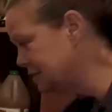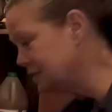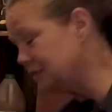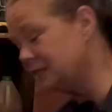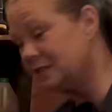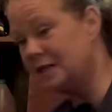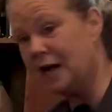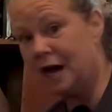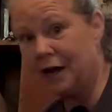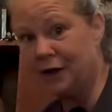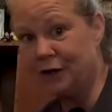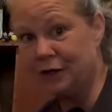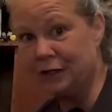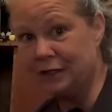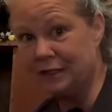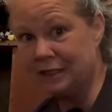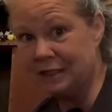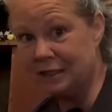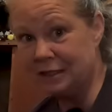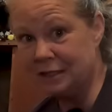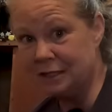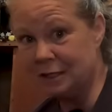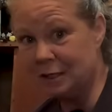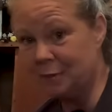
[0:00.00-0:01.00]
is not hooked
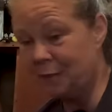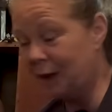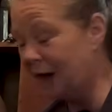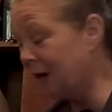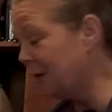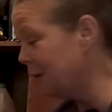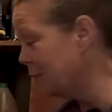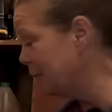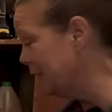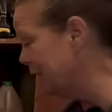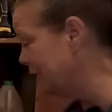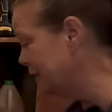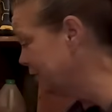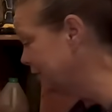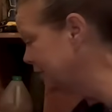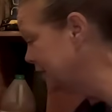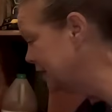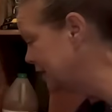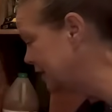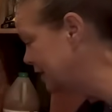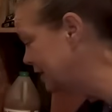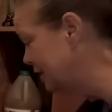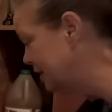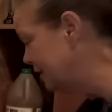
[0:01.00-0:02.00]
into the power panel
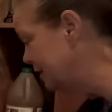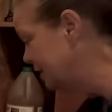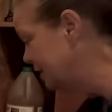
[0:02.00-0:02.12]
yet,